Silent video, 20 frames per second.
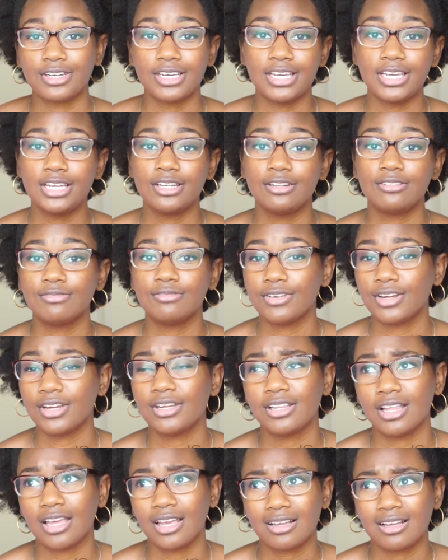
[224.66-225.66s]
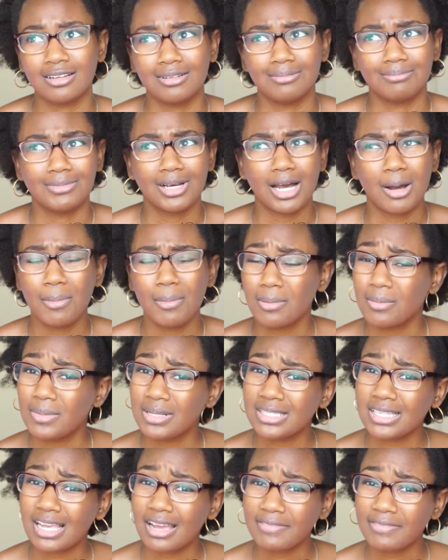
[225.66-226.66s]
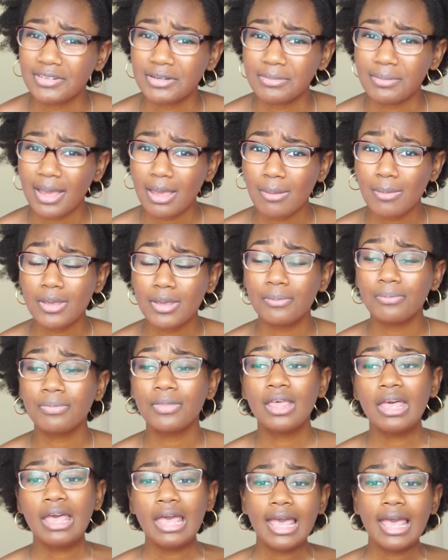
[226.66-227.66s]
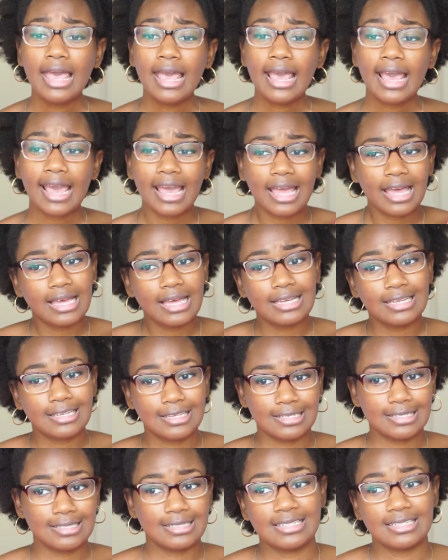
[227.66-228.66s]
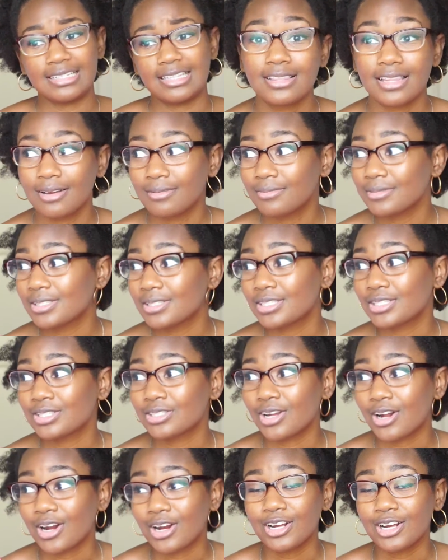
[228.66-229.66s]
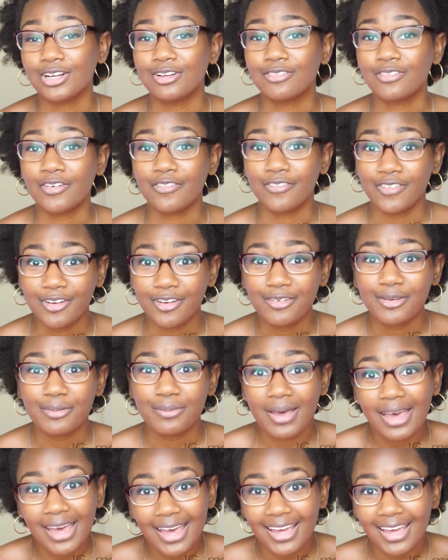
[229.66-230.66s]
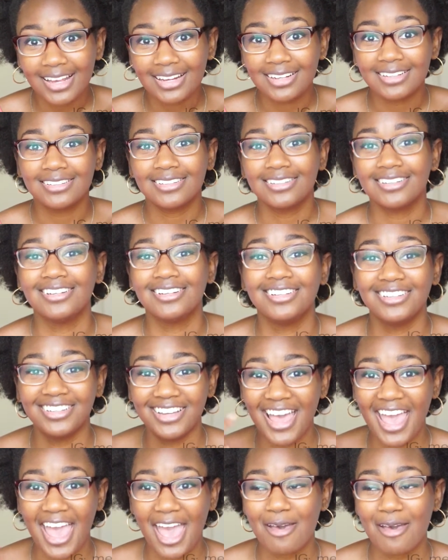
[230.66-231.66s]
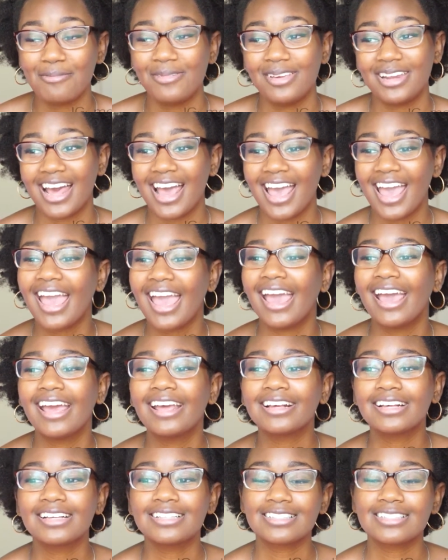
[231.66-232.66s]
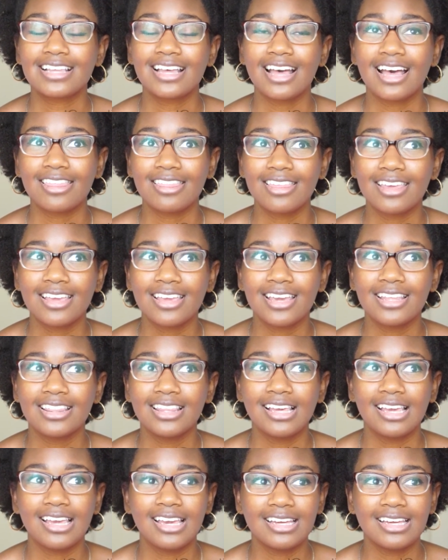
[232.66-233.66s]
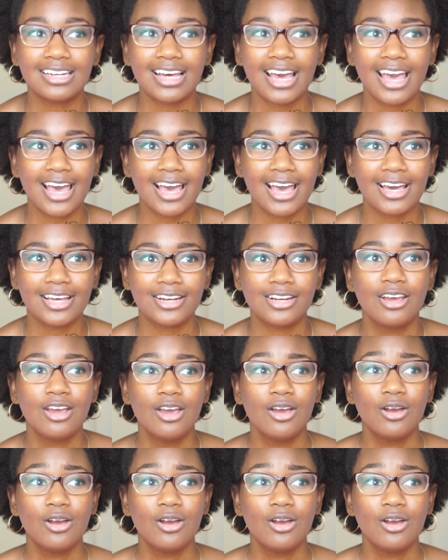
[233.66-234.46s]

again, a couple of months after maybe. And that was the start of a very bad habit I had, because I think in the end I had